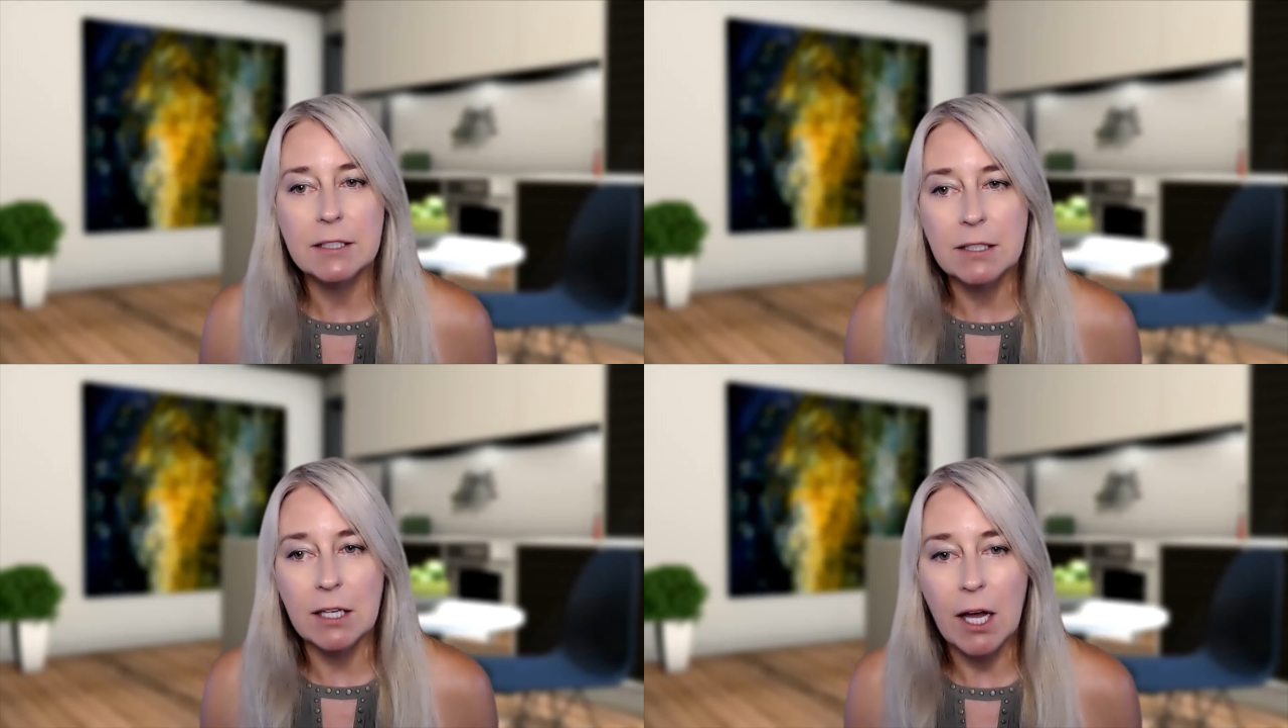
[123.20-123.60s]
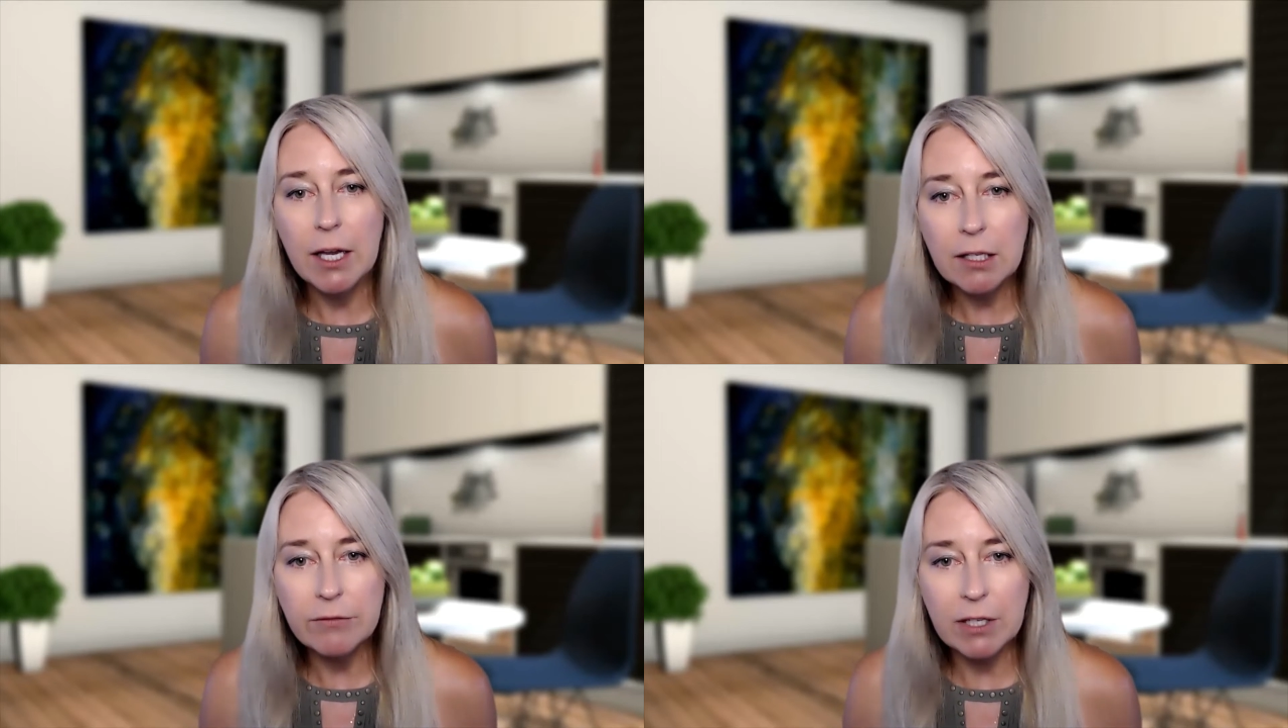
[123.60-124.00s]
the
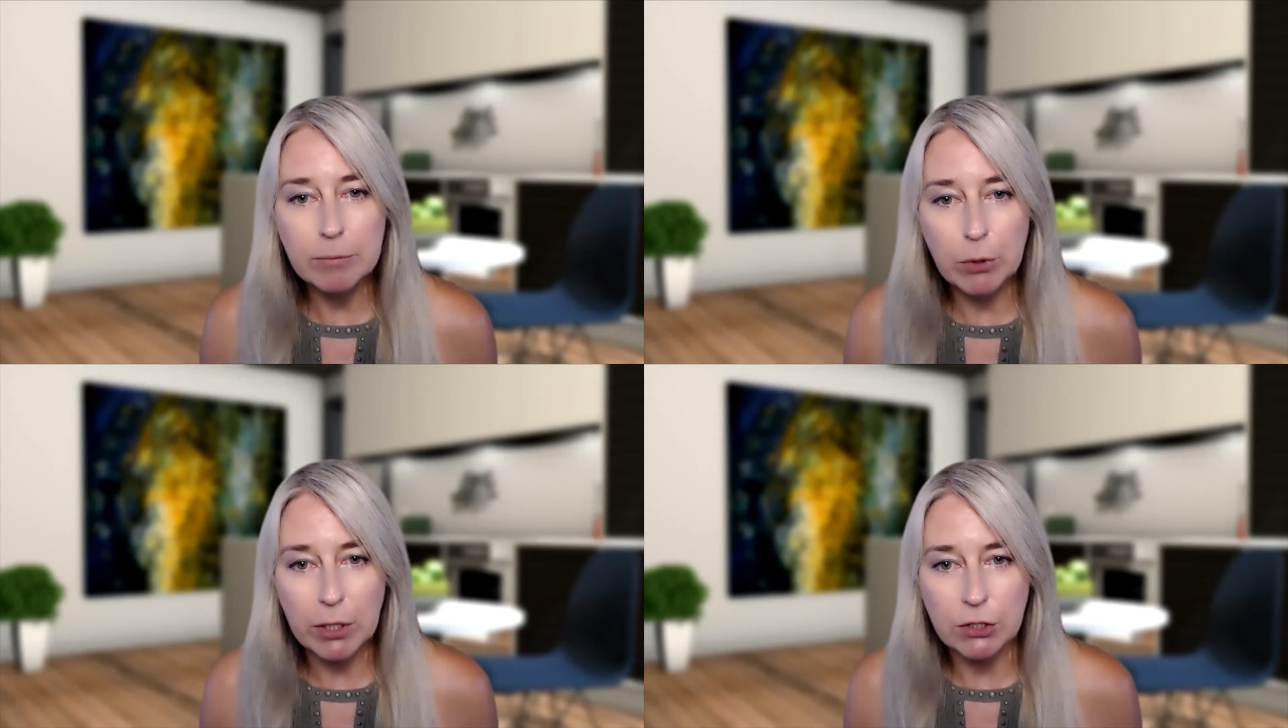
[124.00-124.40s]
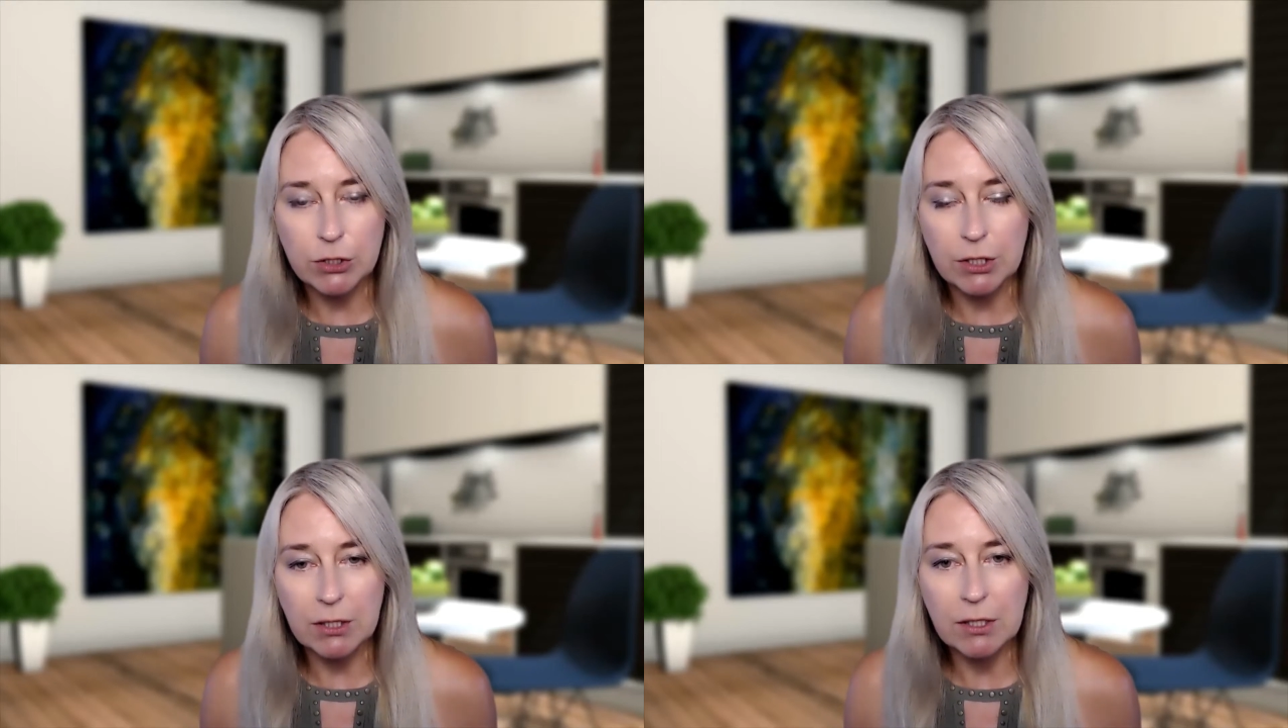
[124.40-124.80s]
higher
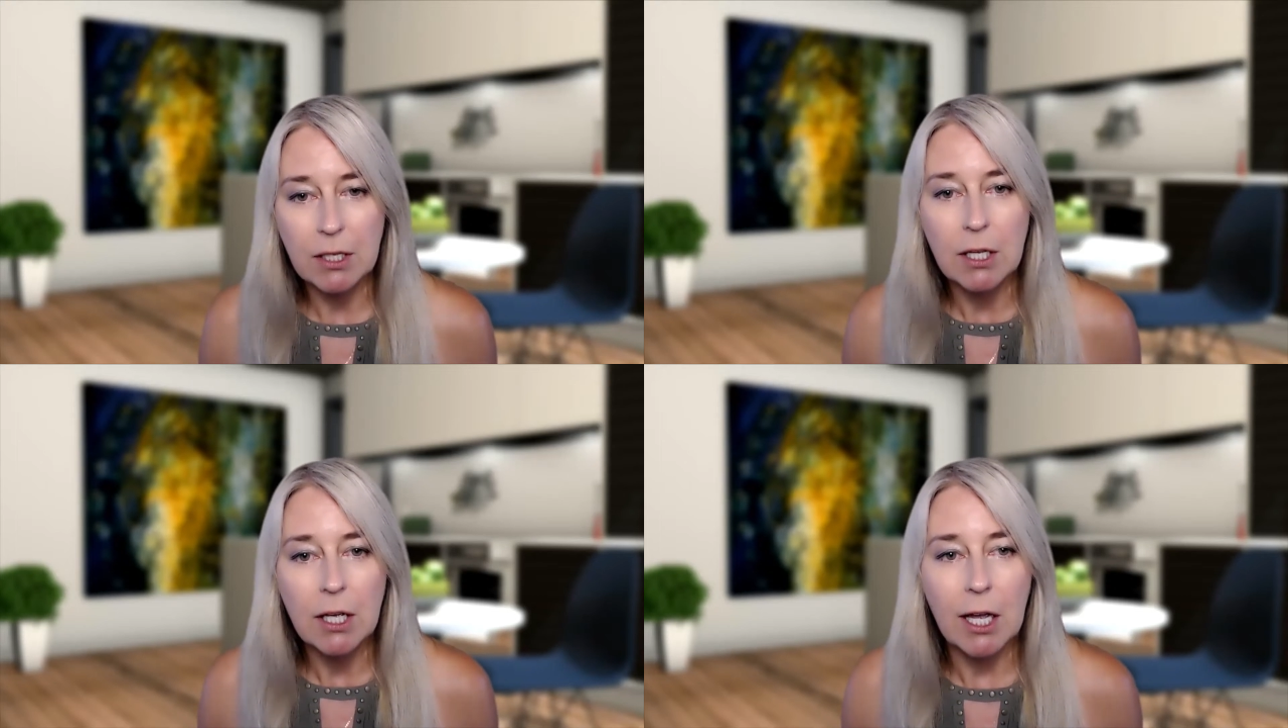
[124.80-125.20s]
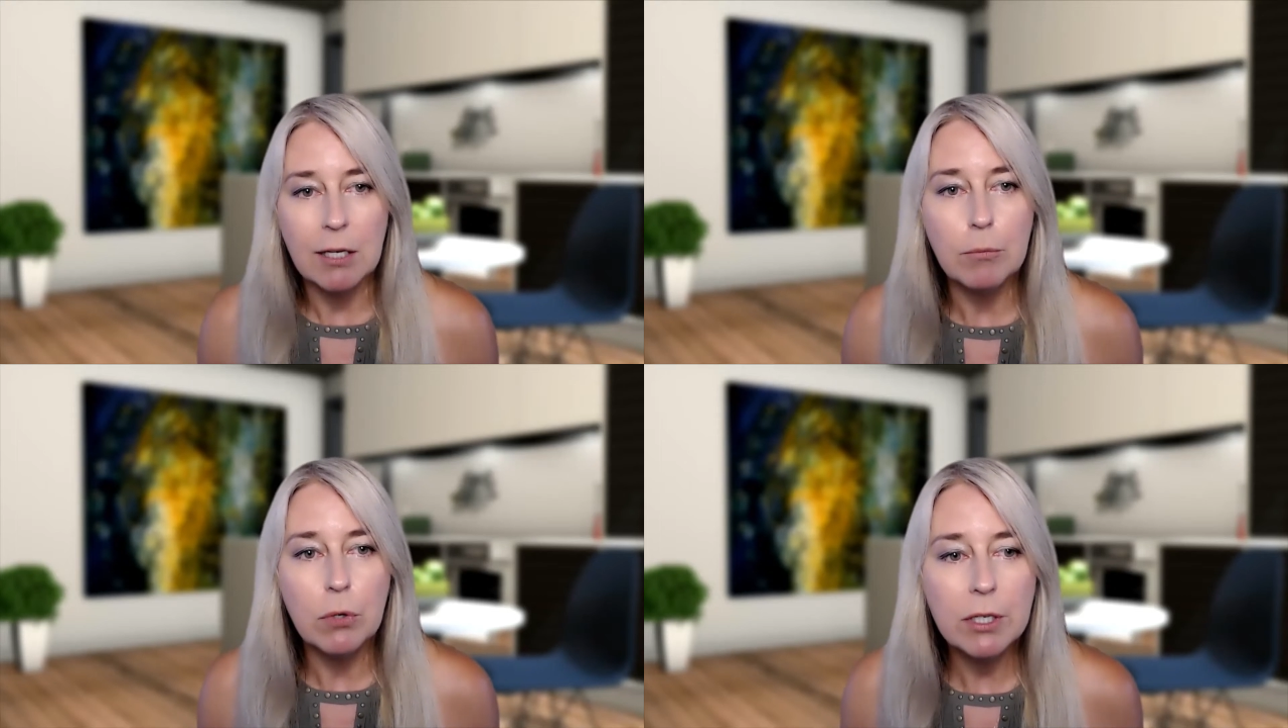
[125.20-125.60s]
vibration and a
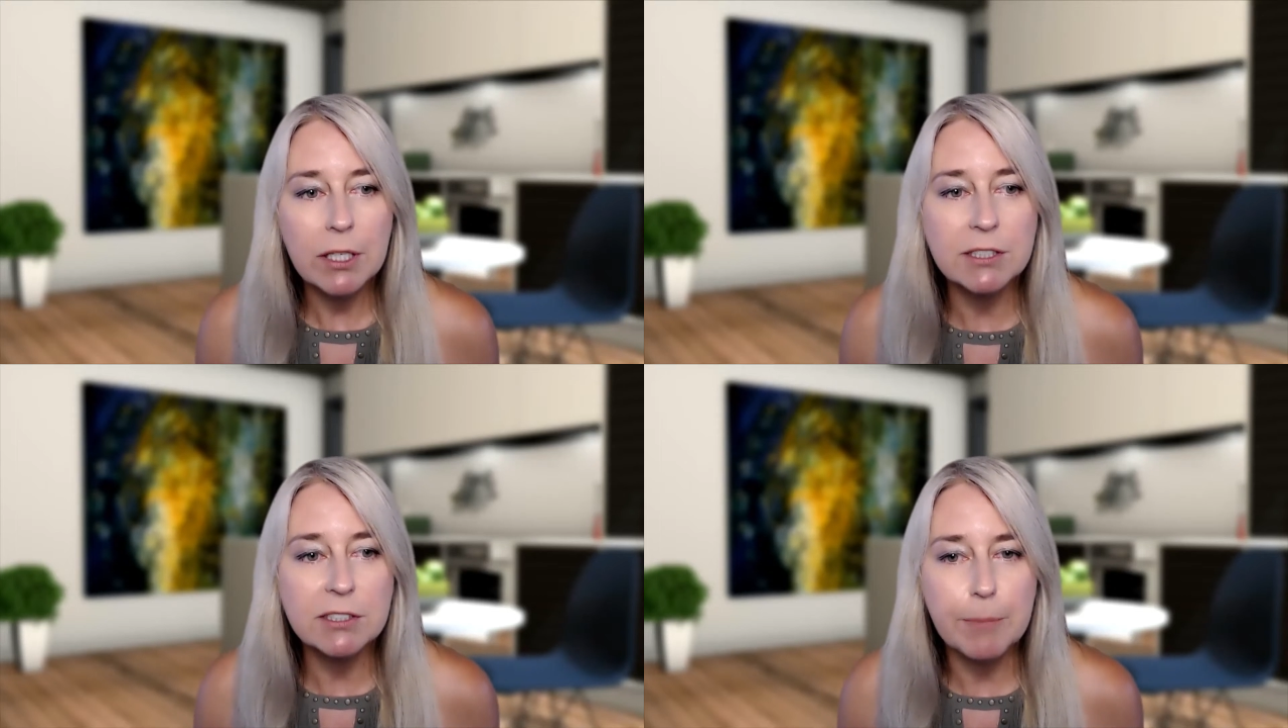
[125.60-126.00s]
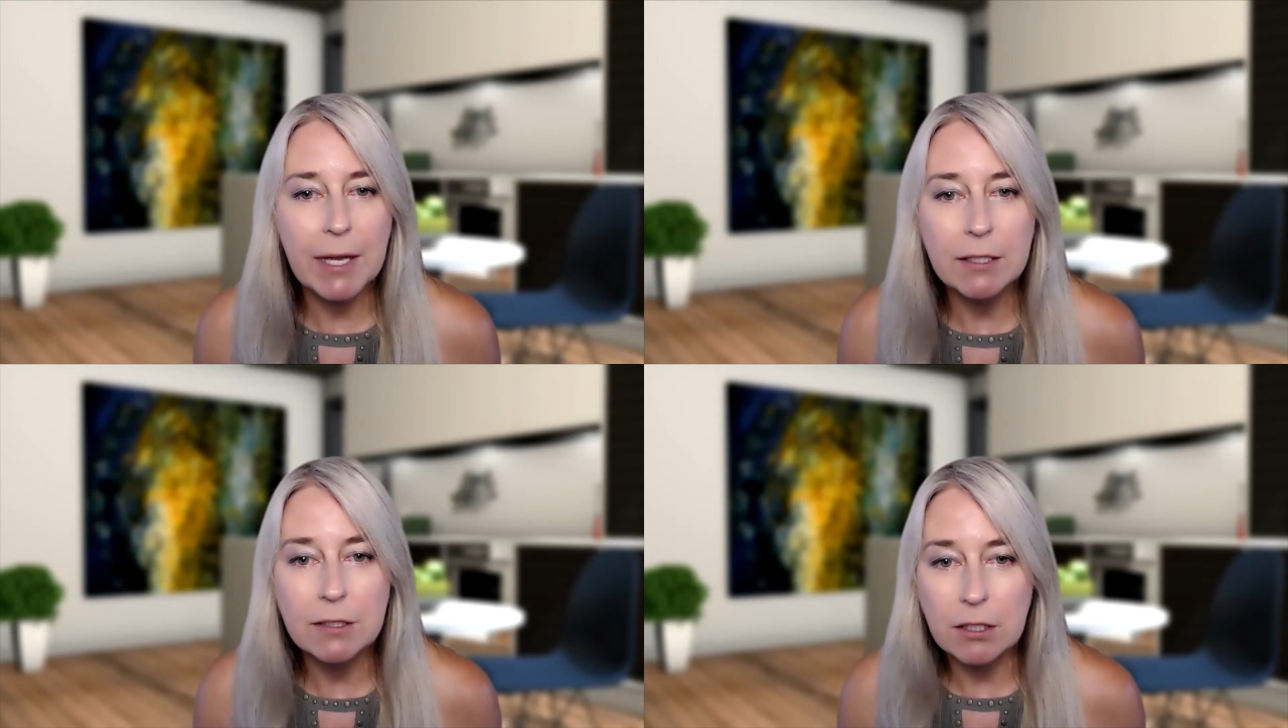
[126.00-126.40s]
more
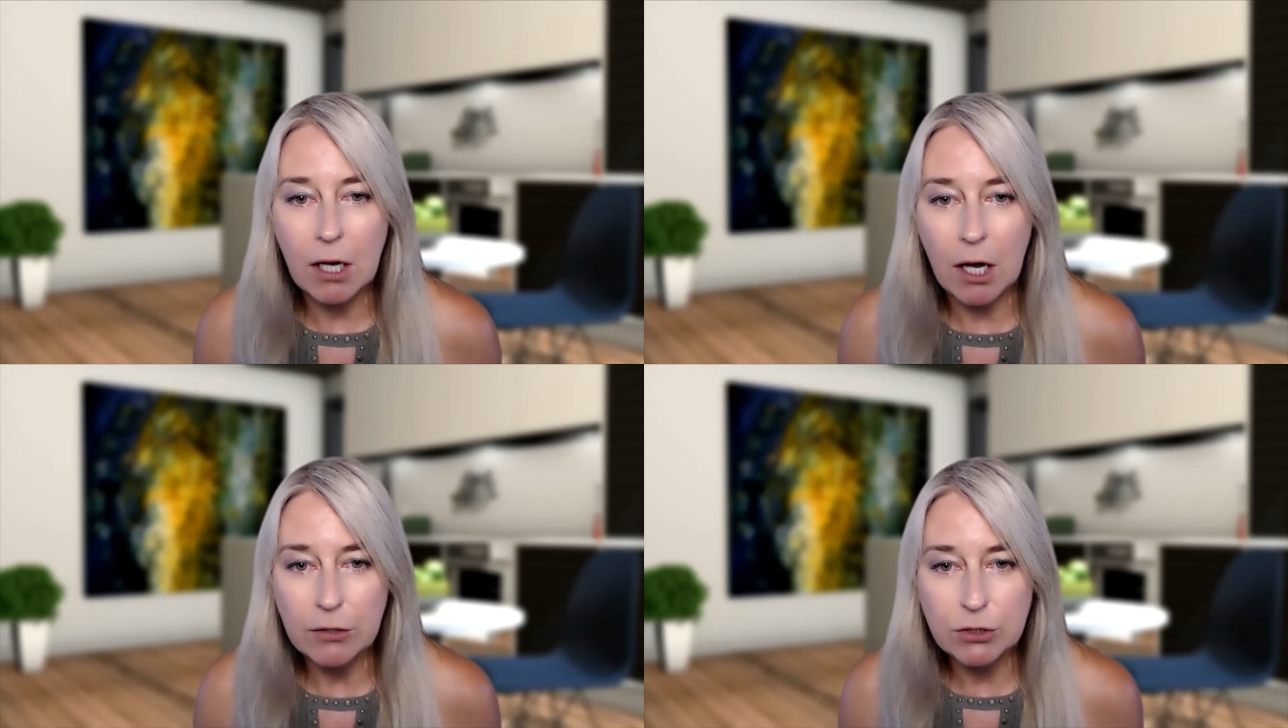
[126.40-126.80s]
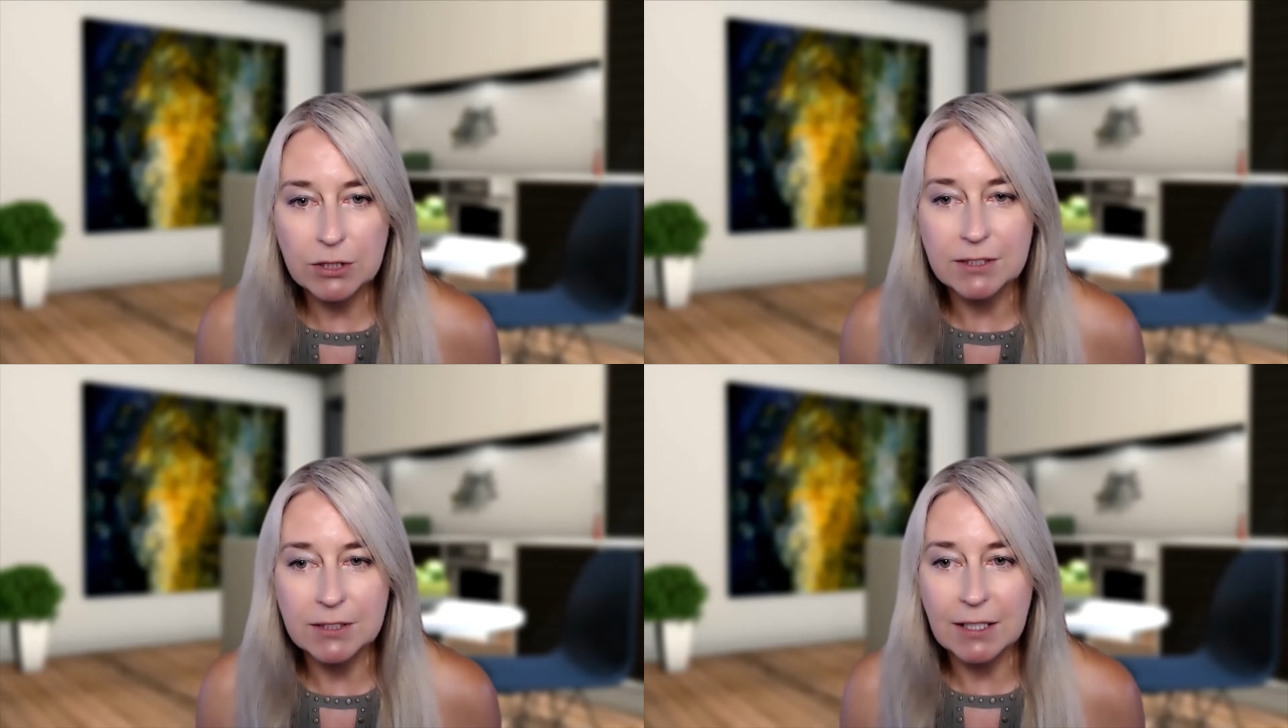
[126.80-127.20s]
expanded
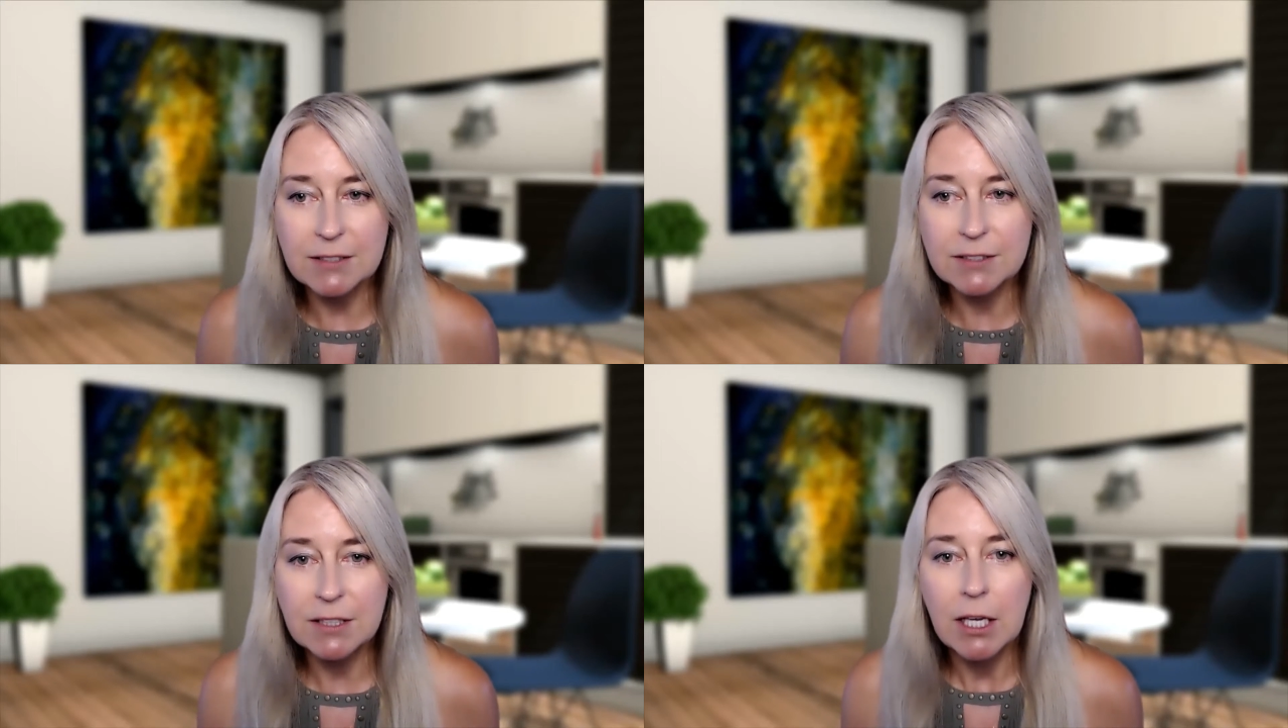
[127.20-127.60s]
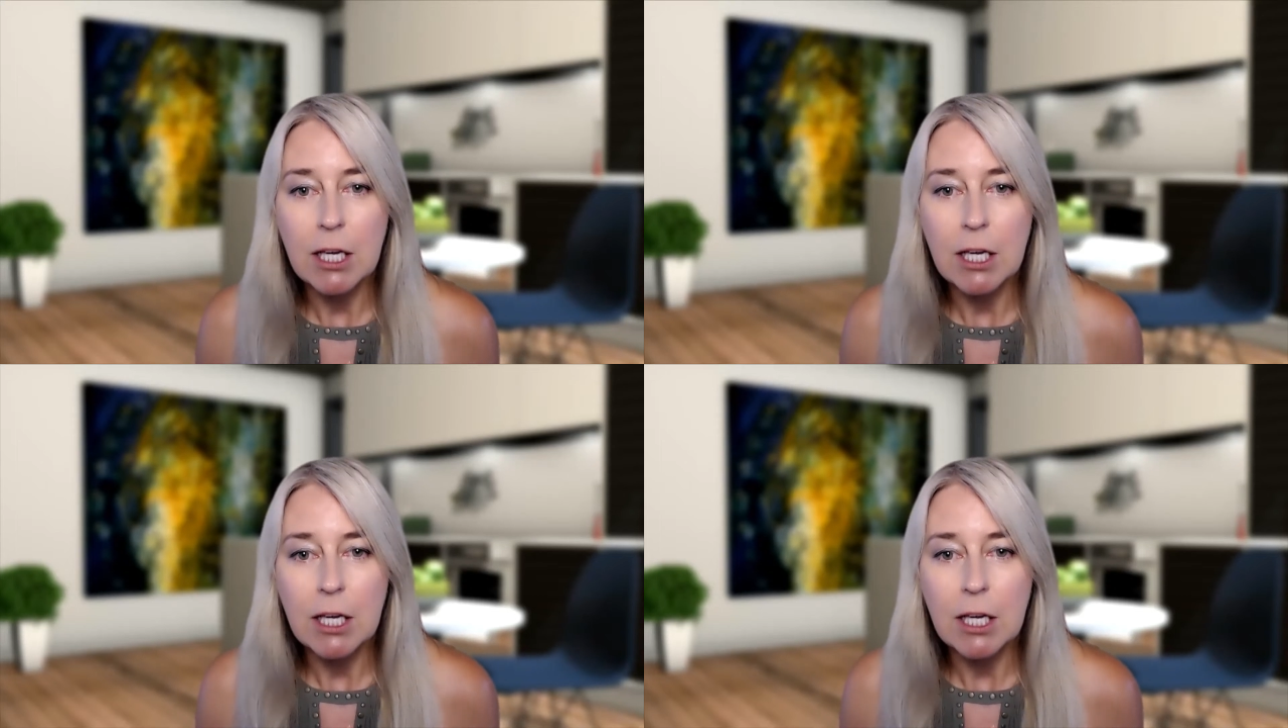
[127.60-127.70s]
consciousness